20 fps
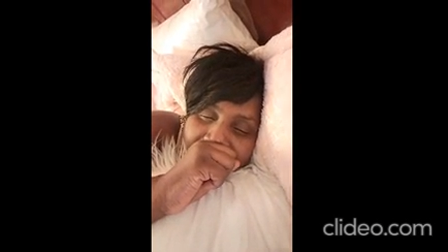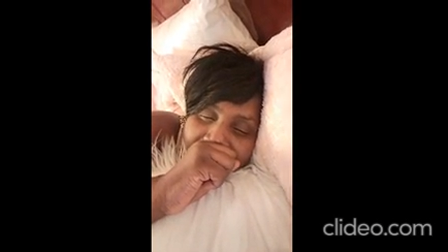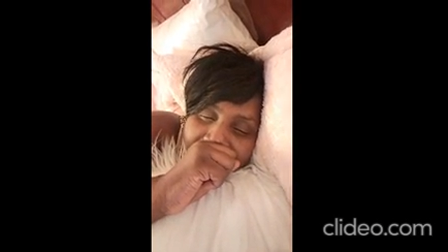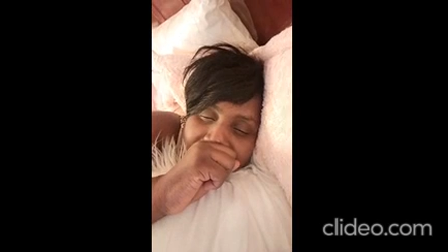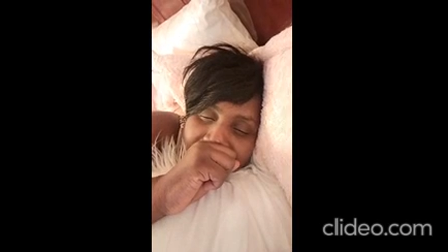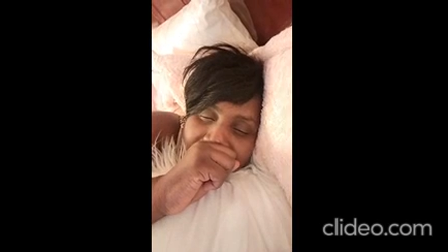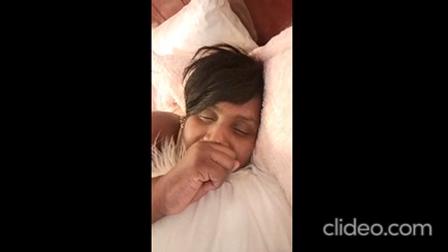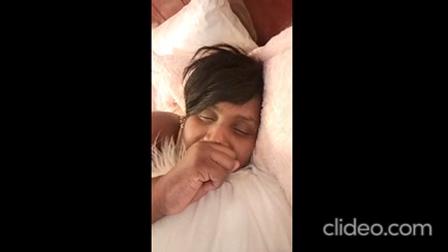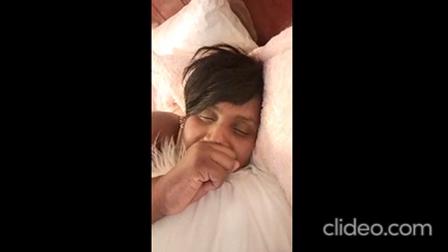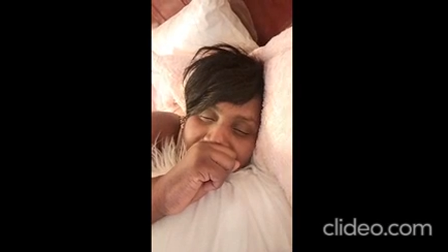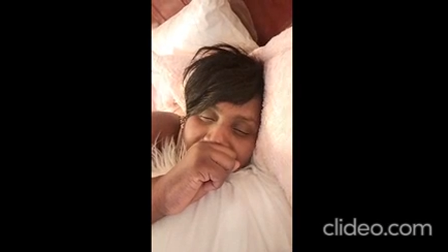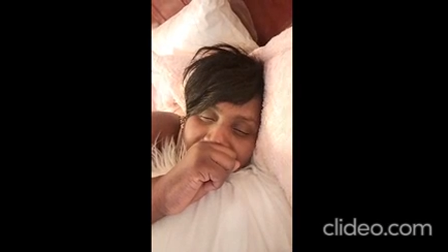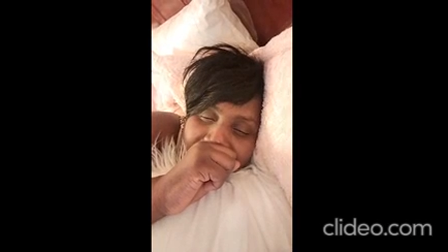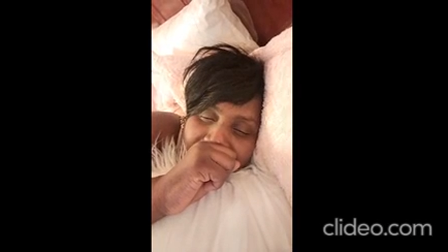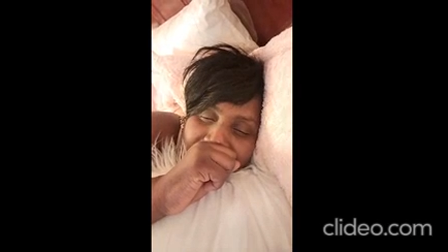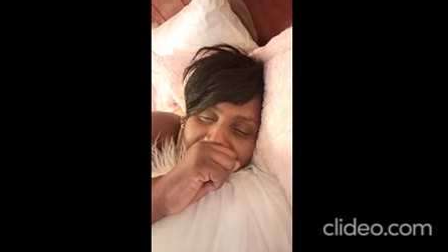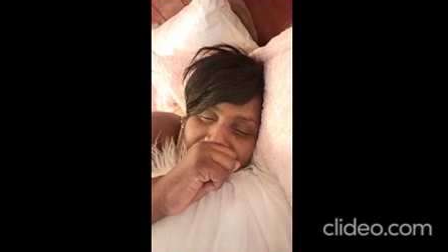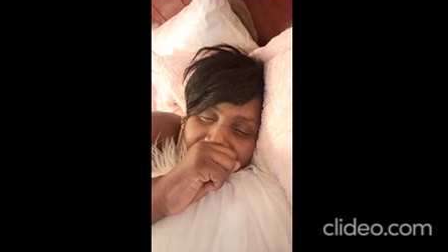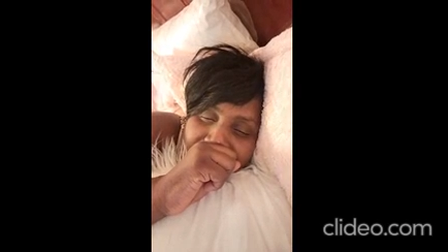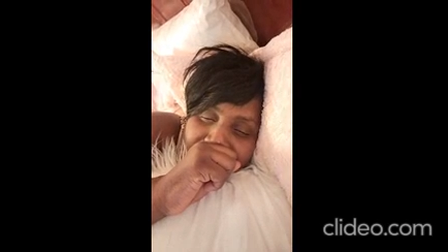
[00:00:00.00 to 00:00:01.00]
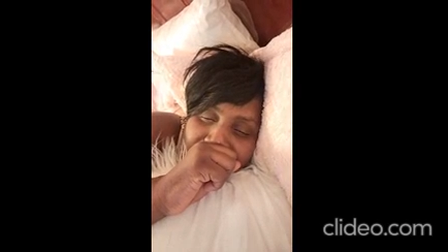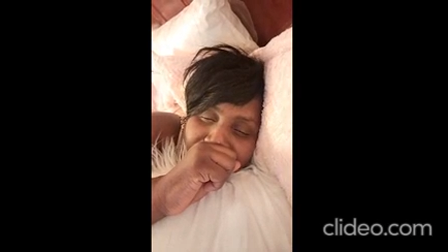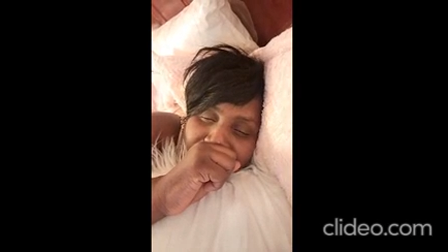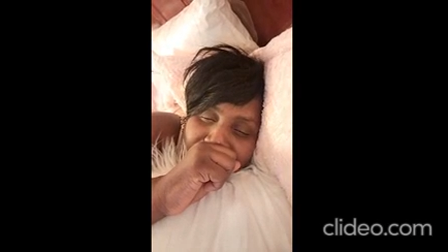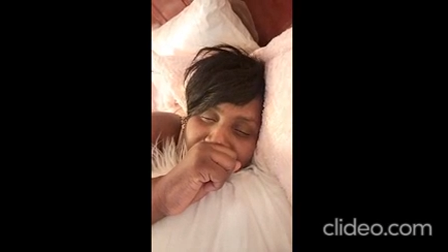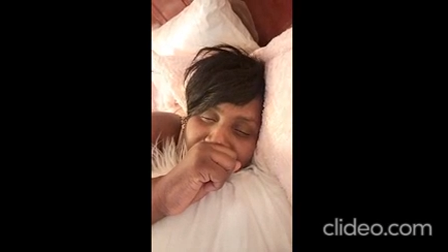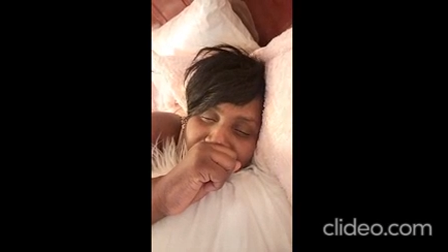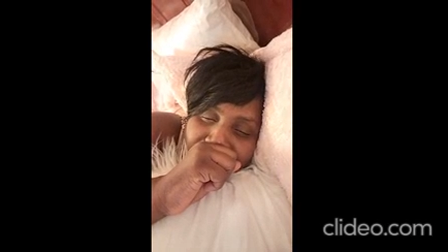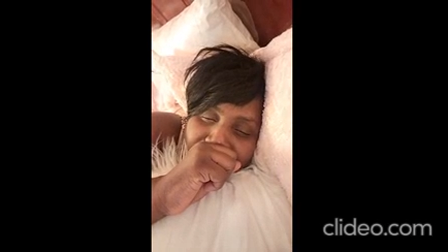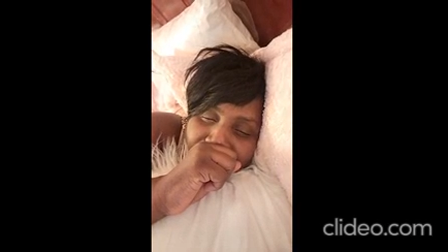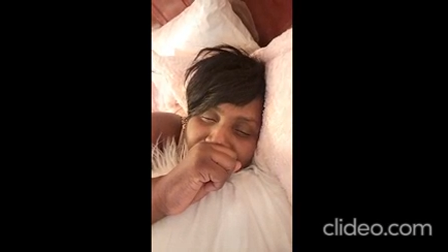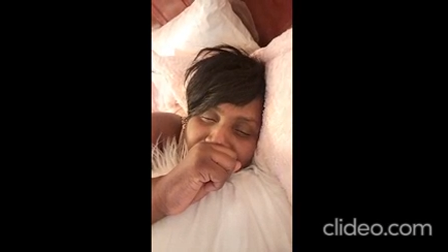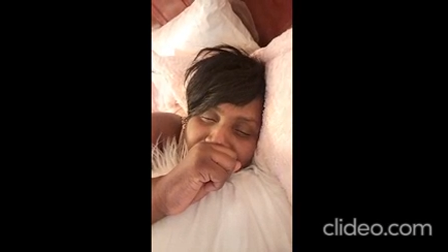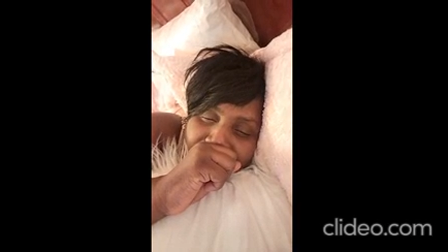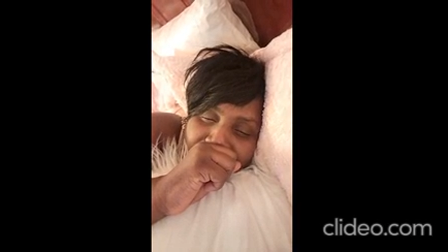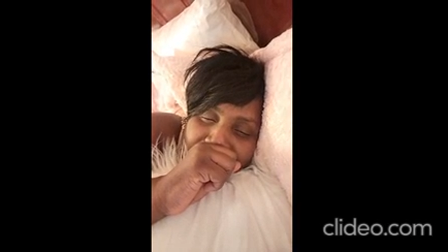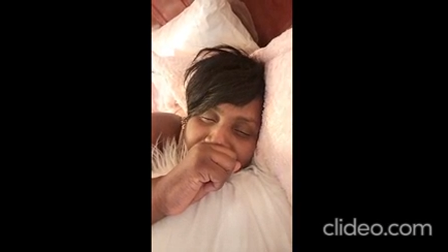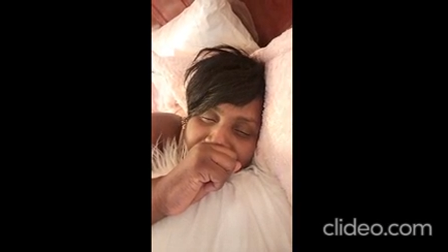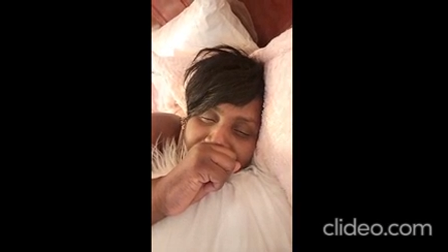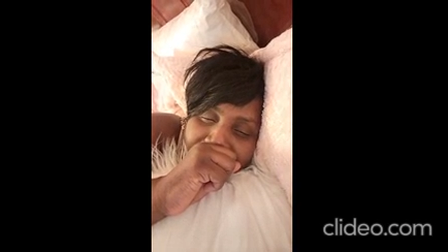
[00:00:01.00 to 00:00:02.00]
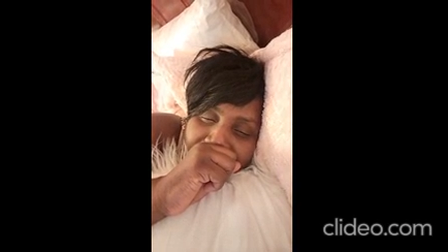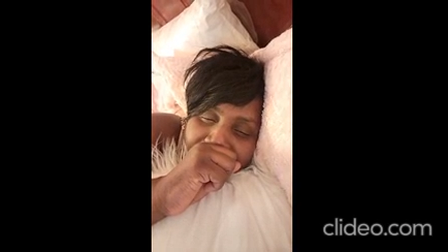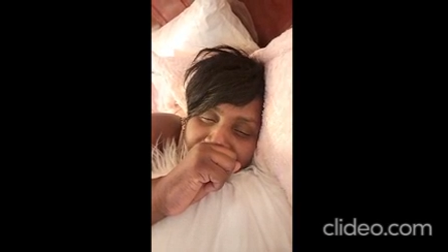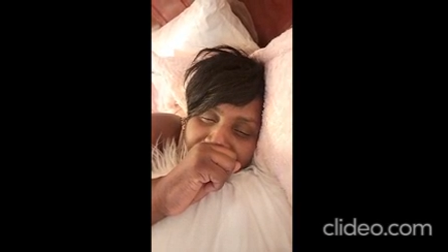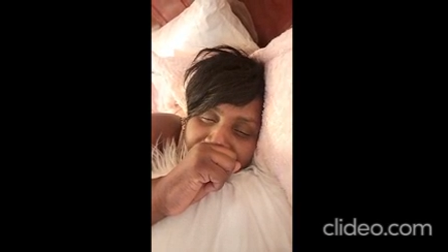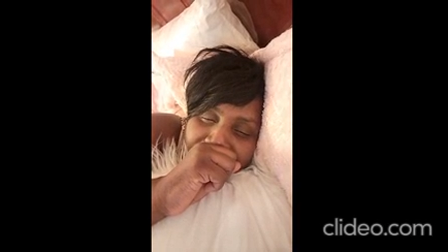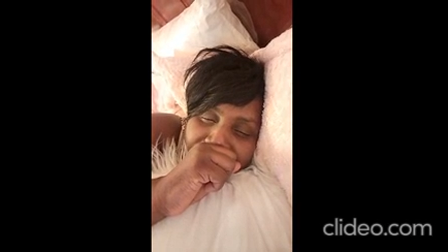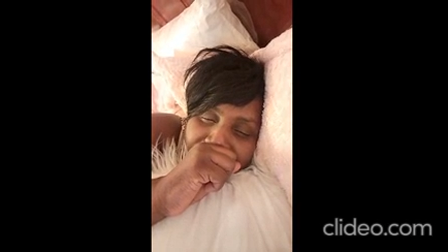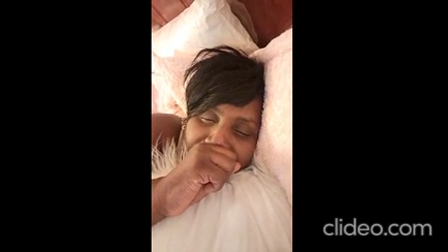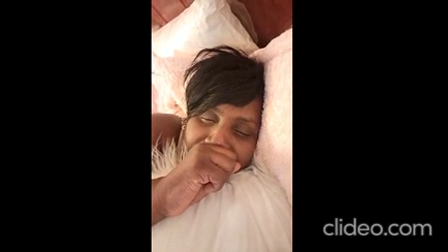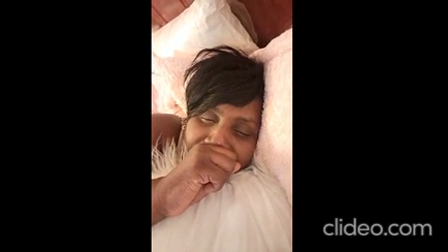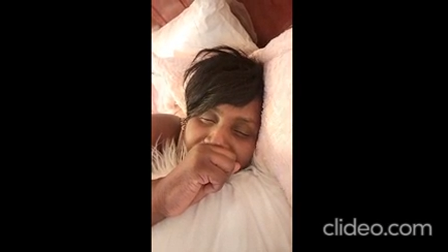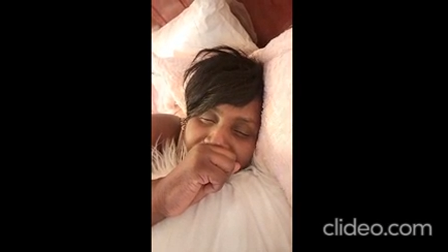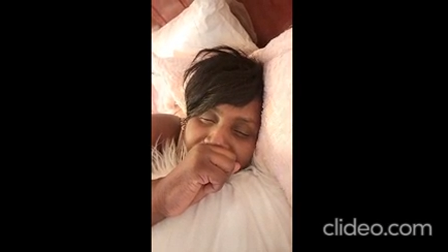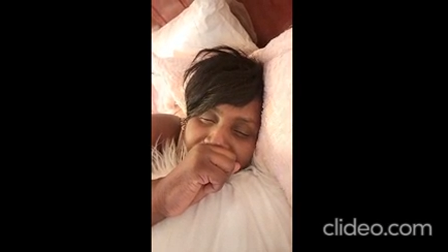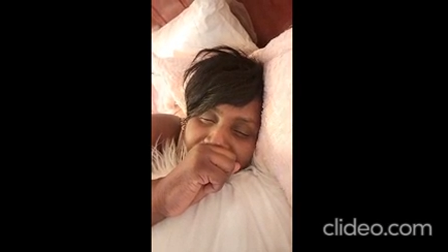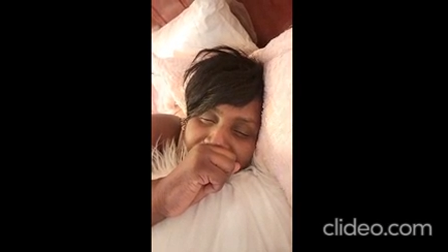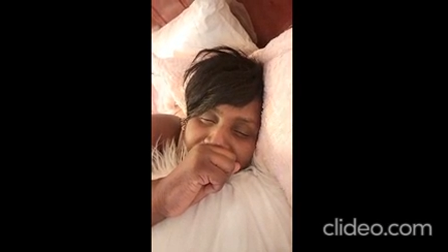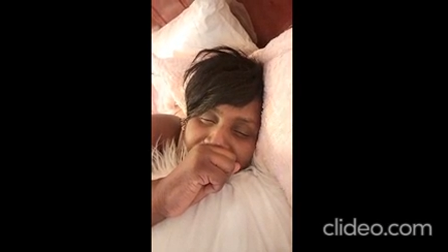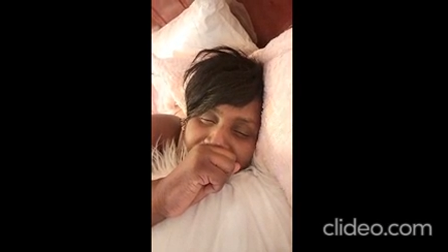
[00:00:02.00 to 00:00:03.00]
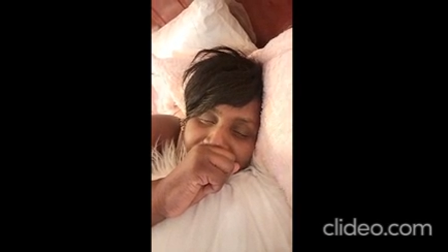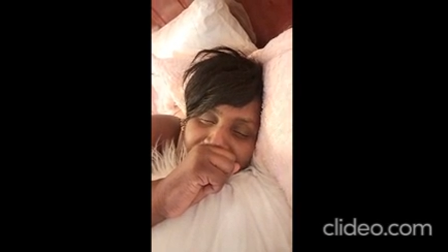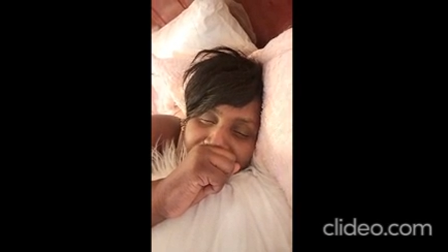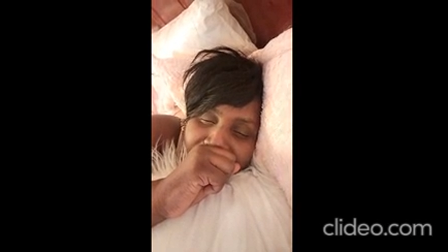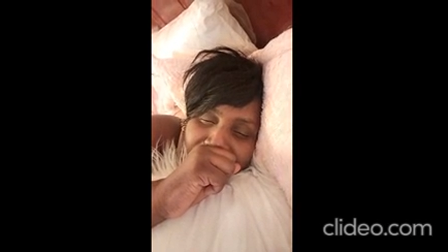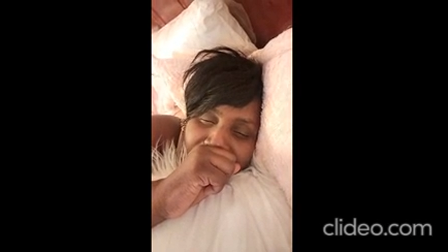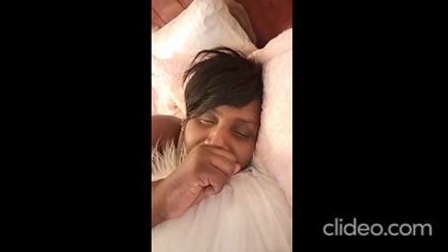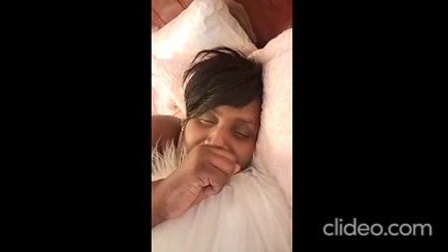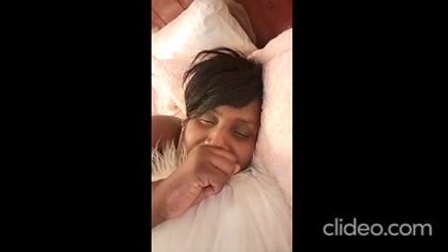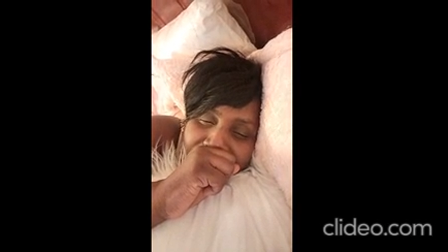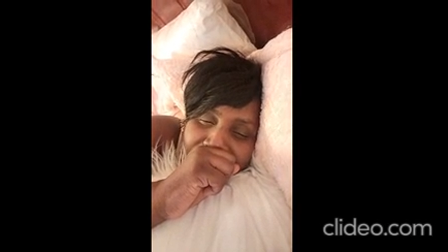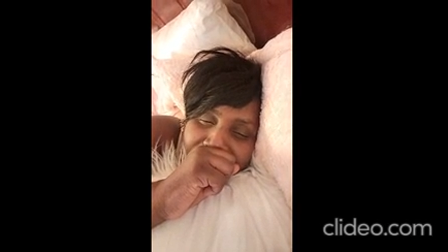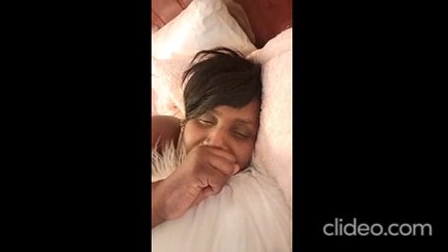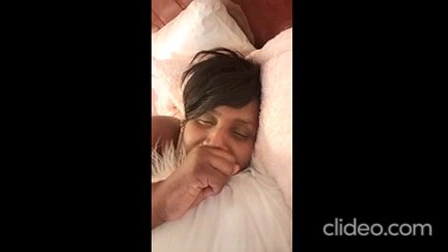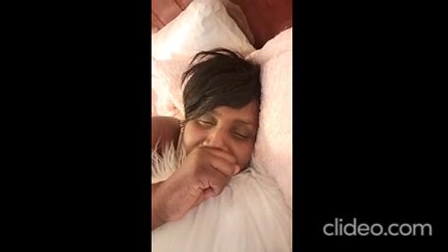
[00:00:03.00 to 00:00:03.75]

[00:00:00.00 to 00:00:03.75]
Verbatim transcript: I love you from California, girl. Oh.